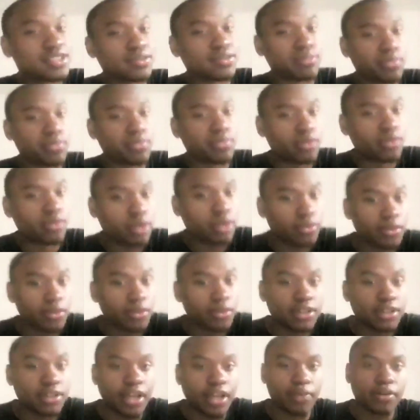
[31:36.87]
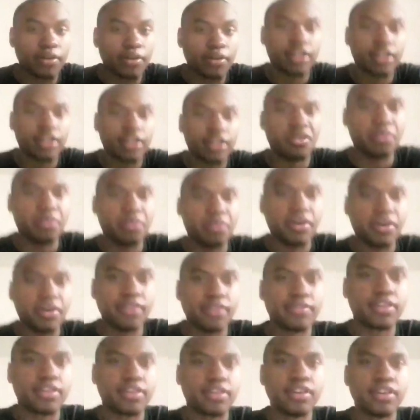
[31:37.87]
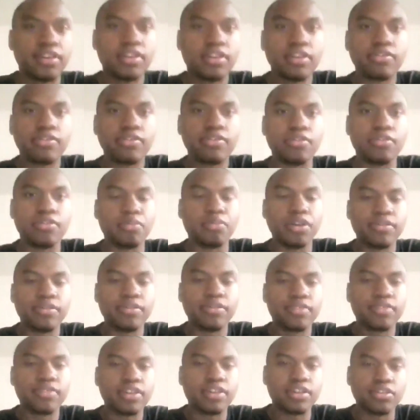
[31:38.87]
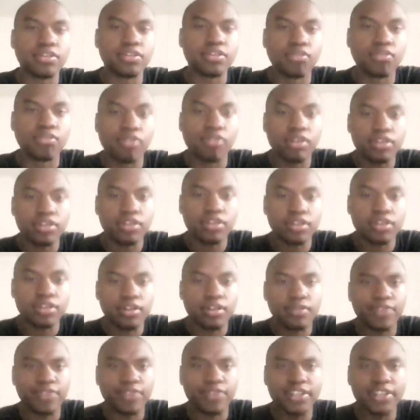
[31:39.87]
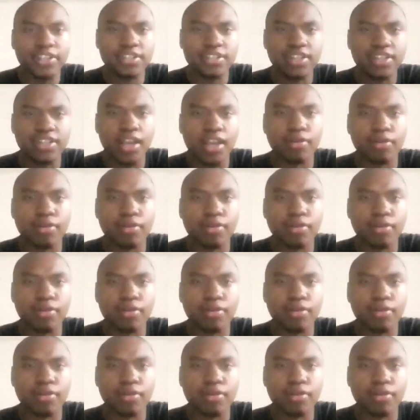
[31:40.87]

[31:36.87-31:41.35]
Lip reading: Boy, with that running on Melvin Gordon, that's his name,